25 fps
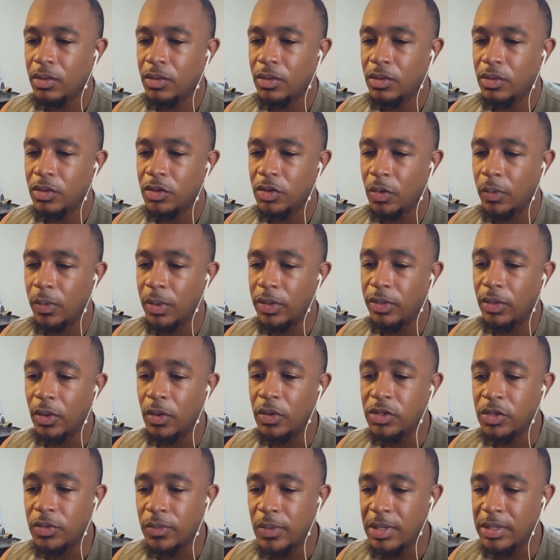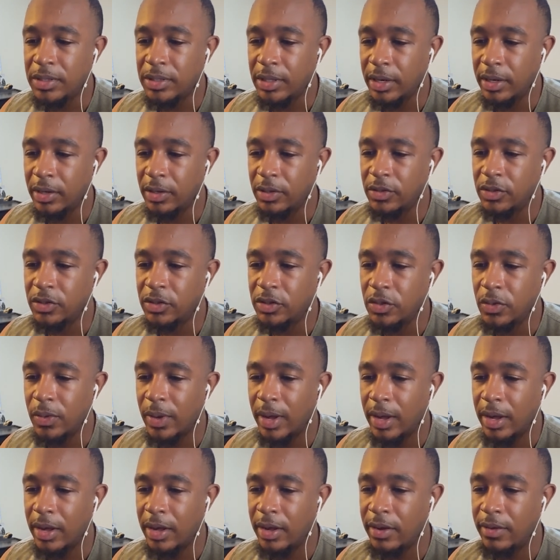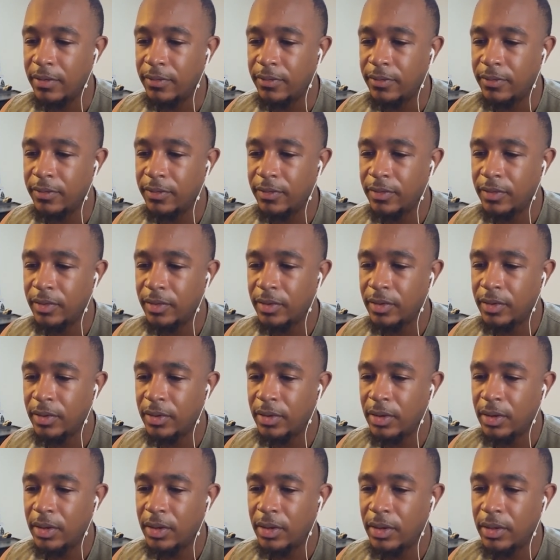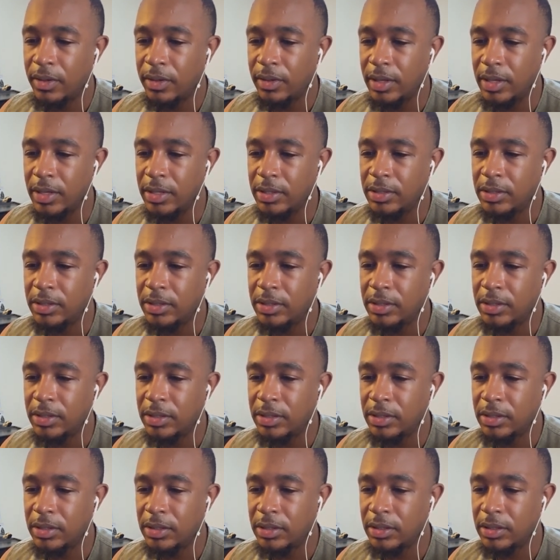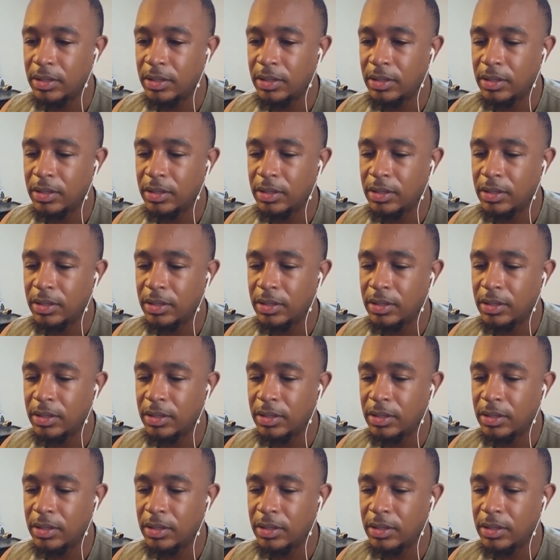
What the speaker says: So with those three sounds, you have this.